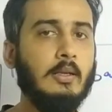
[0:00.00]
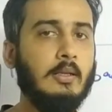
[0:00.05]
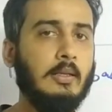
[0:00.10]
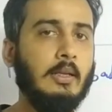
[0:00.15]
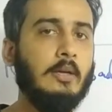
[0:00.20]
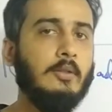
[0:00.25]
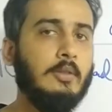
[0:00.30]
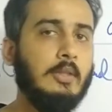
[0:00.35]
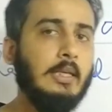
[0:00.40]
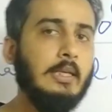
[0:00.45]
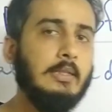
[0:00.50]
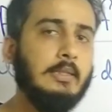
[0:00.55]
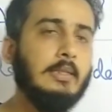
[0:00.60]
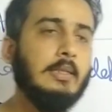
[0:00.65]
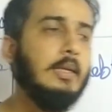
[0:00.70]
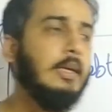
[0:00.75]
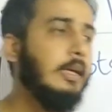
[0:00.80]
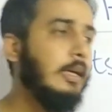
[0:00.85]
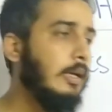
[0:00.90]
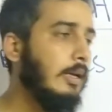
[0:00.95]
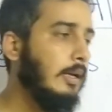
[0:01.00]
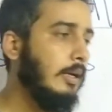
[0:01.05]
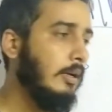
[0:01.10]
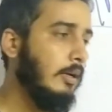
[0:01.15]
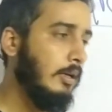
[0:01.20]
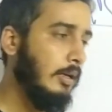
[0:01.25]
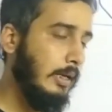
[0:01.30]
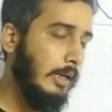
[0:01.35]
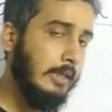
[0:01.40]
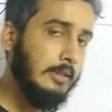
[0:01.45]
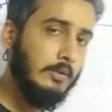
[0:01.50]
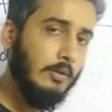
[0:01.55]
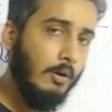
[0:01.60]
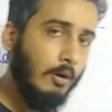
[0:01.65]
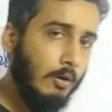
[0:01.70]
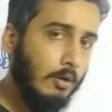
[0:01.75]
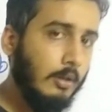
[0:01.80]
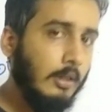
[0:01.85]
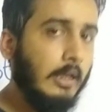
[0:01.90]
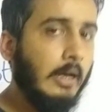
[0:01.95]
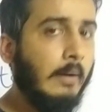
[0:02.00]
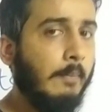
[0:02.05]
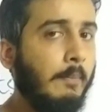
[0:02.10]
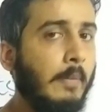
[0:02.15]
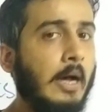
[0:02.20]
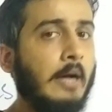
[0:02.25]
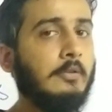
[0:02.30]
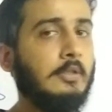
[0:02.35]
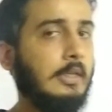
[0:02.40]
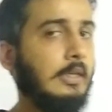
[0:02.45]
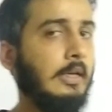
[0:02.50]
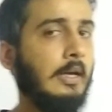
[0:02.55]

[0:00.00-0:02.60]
Now this is all about